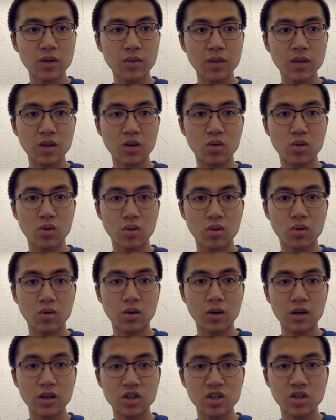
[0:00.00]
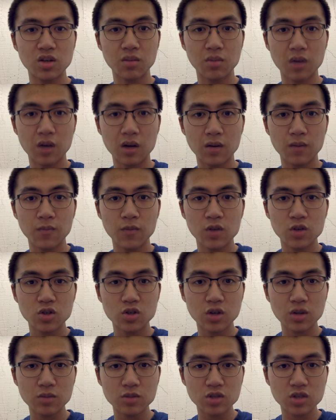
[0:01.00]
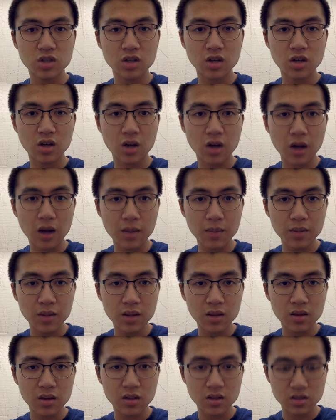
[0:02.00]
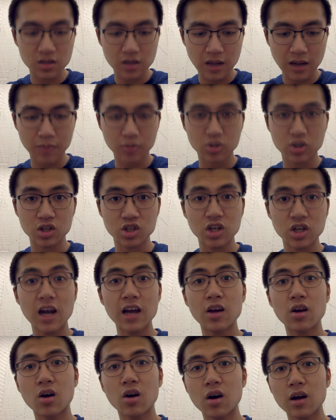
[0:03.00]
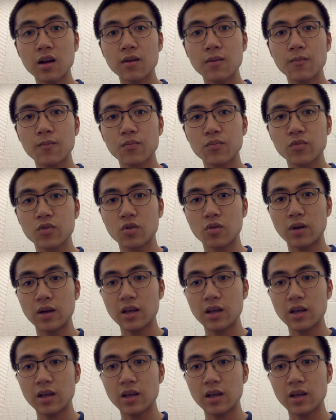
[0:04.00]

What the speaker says: made a Kroger HTML, so I'm just going to copy this Apple Touch icon right